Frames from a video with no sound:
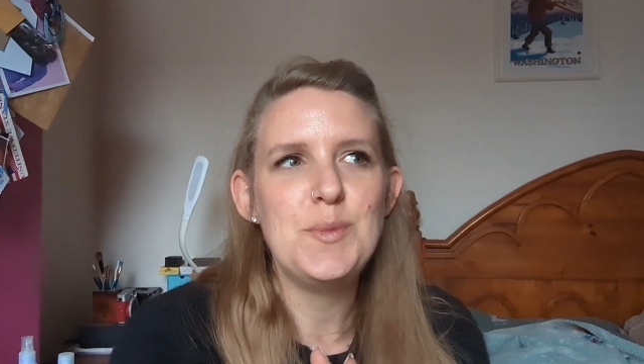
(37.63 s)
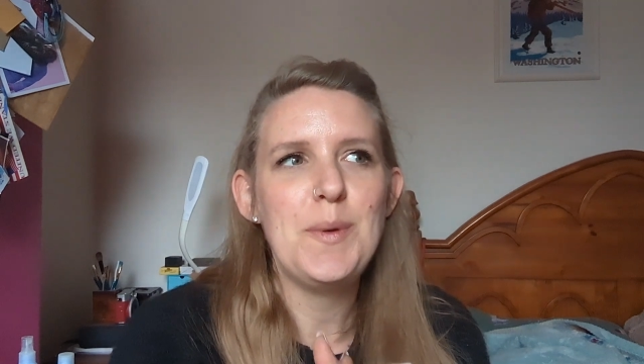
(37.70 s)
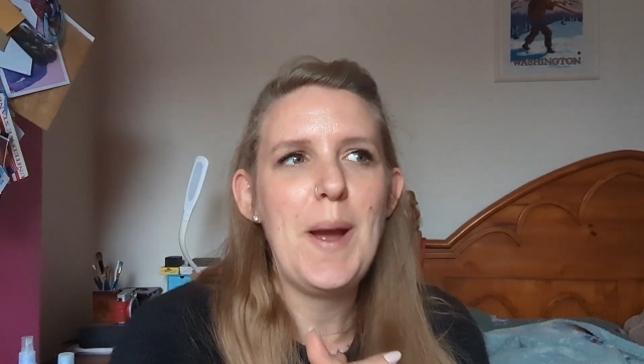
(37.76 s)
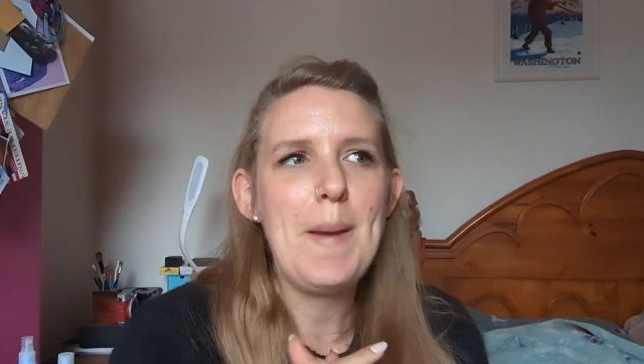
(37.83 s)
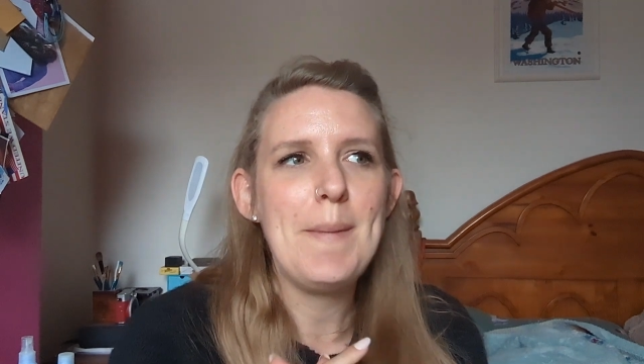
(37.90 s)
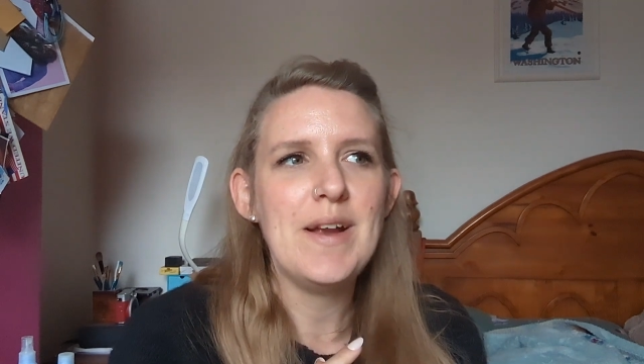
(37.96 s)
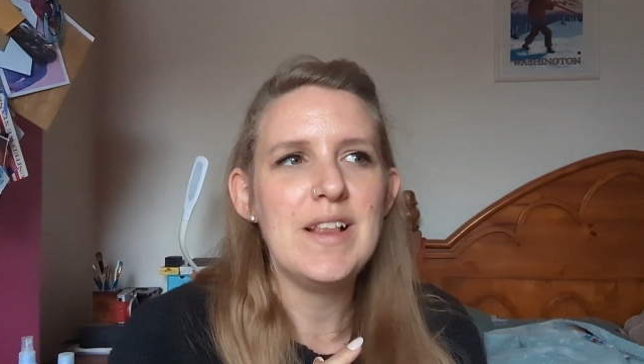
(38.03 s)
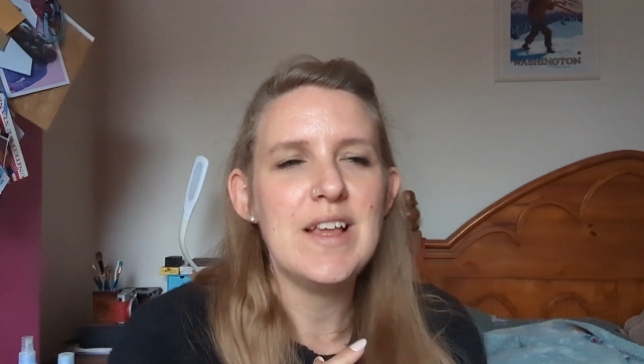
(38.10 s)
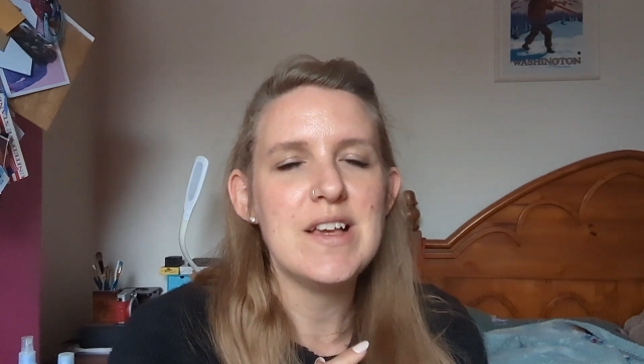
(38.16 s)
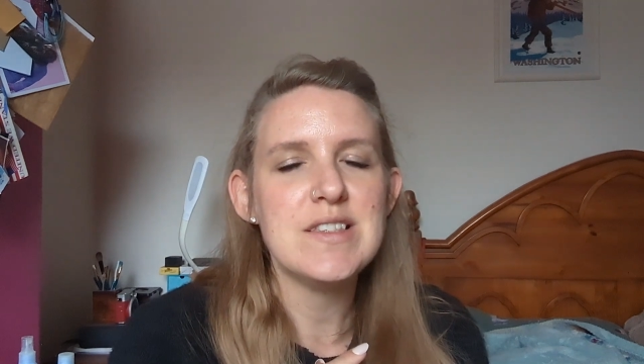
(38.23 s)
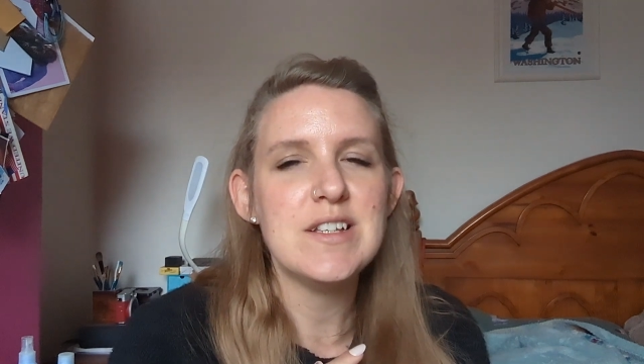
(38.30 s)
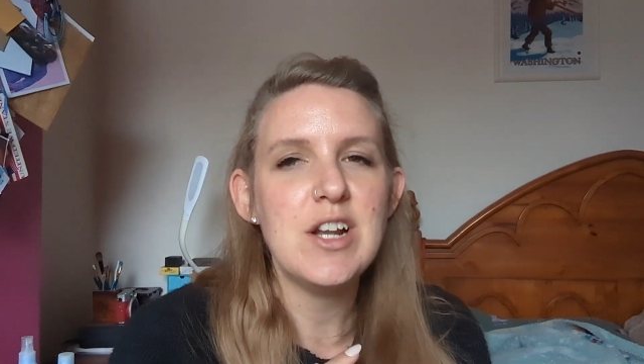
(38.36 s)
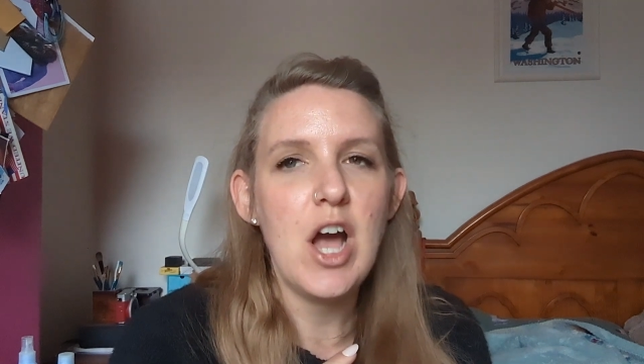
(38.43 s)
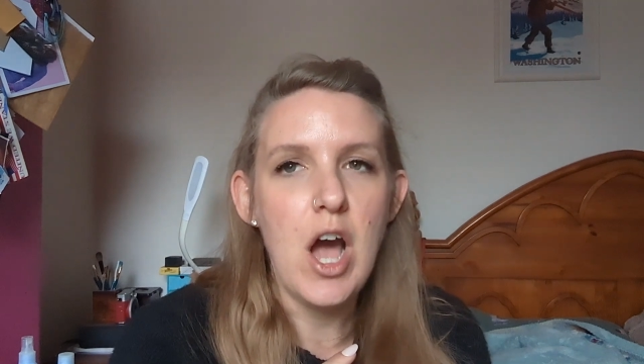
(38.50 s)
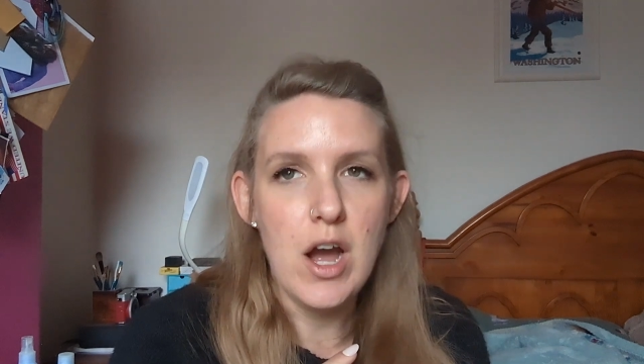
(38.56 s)
primarily as
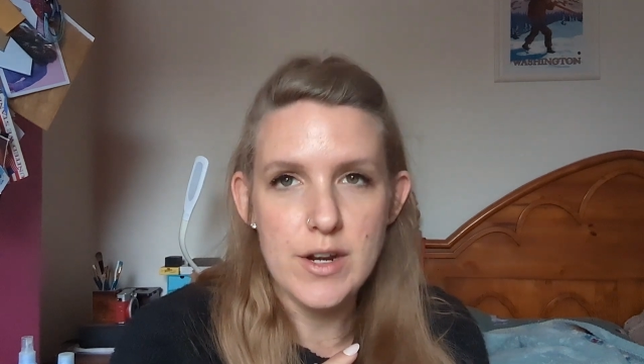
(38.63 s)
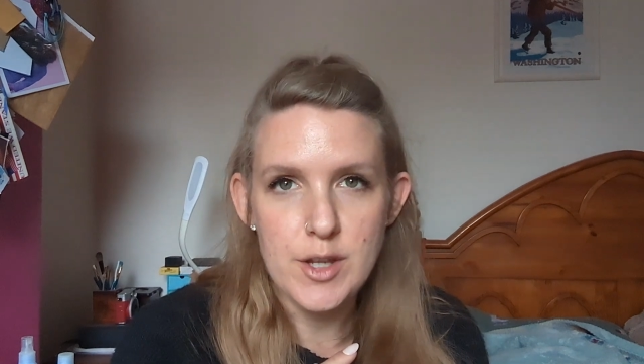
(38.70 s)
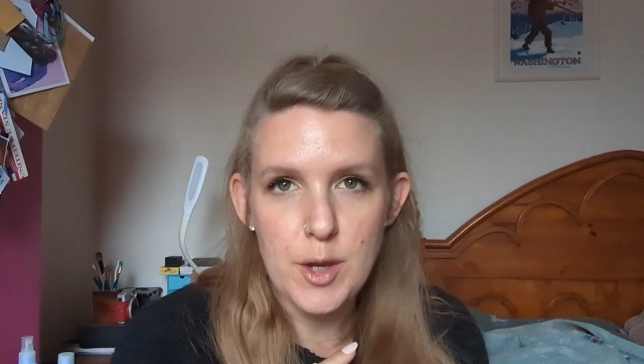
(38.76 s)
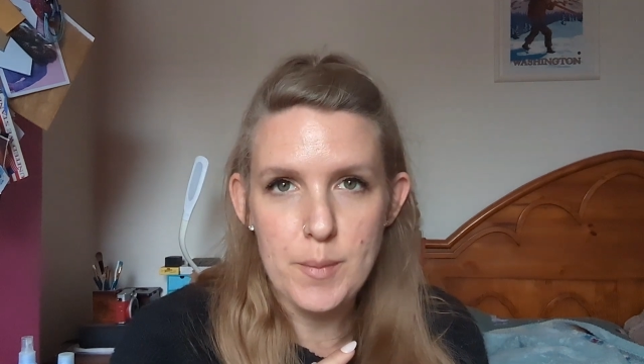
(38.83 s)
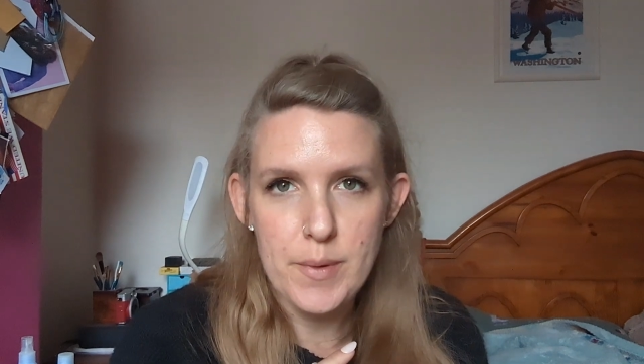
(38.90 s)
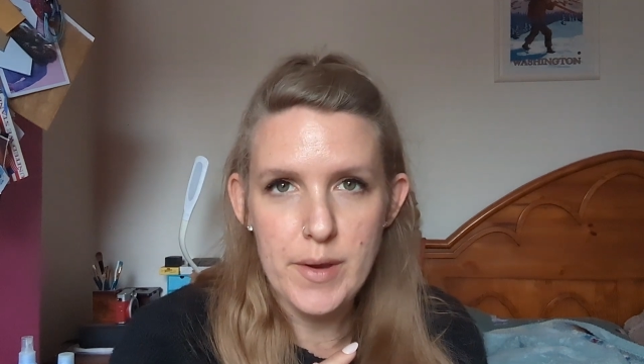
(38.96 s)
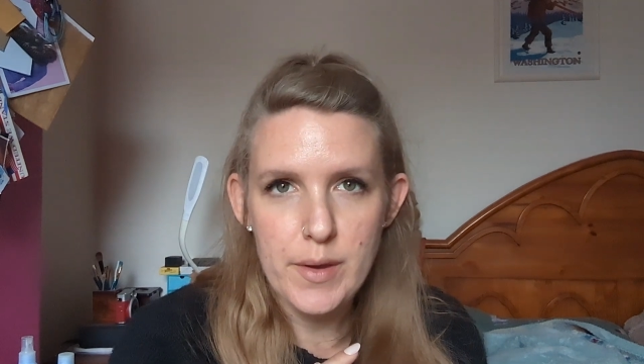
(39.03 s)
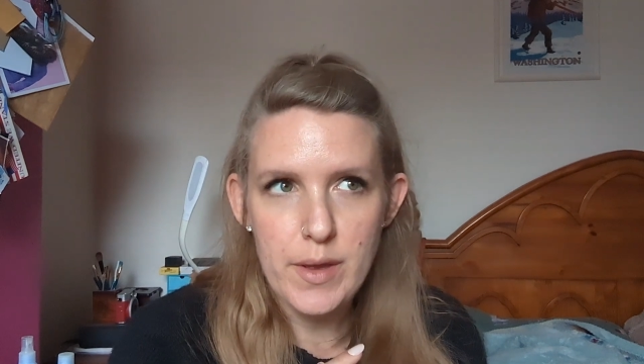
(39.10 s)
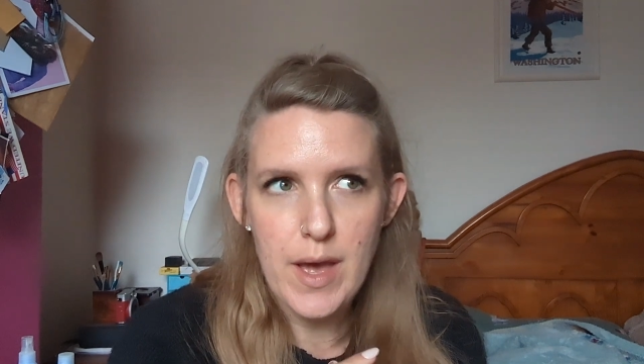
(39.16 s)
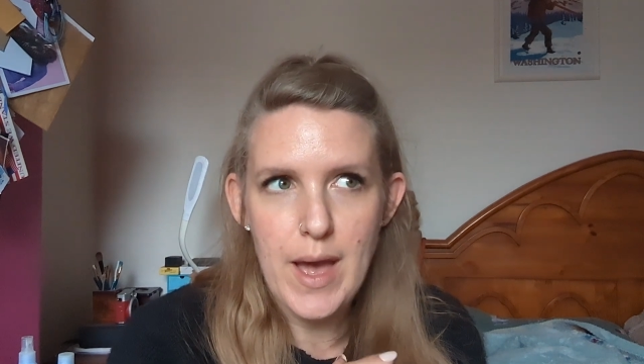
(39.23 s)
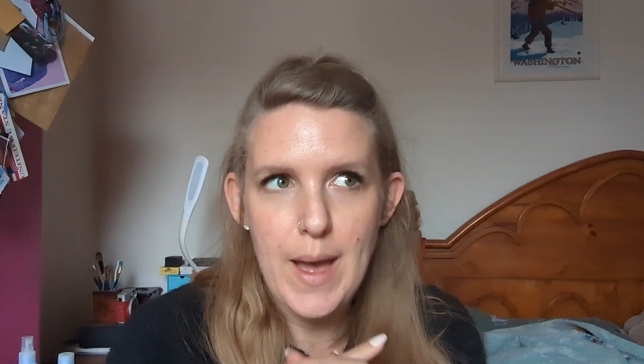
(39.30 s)
an audiobook.